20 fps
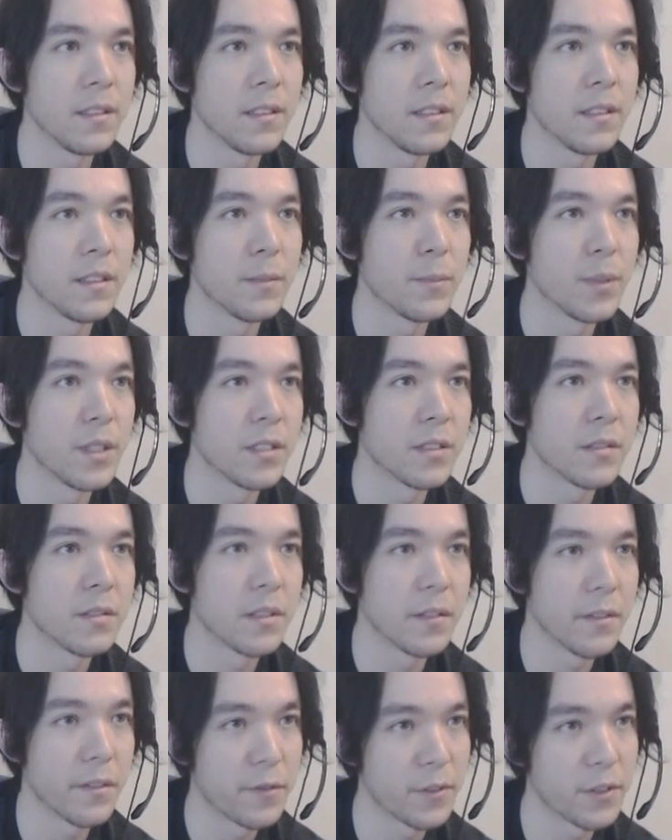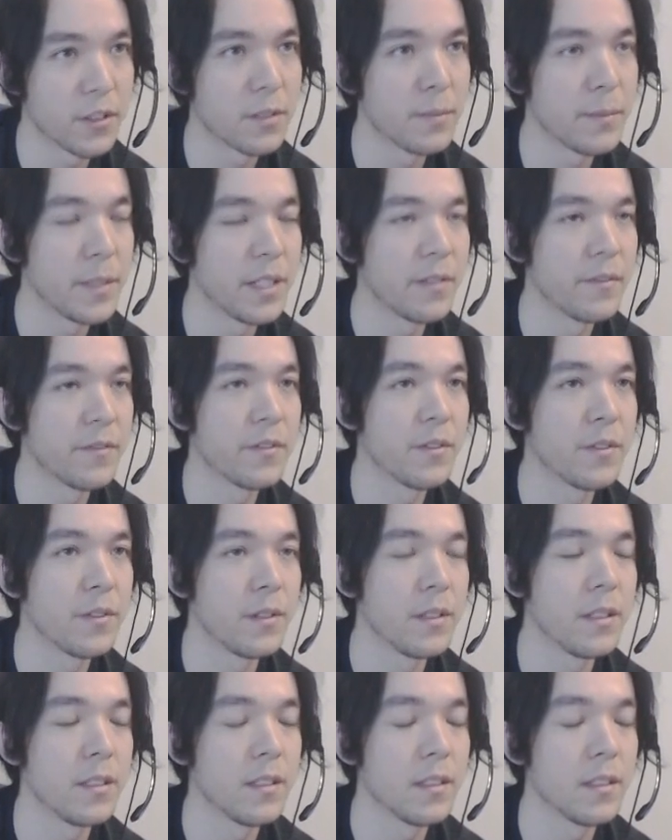your Bracers of the First Men for the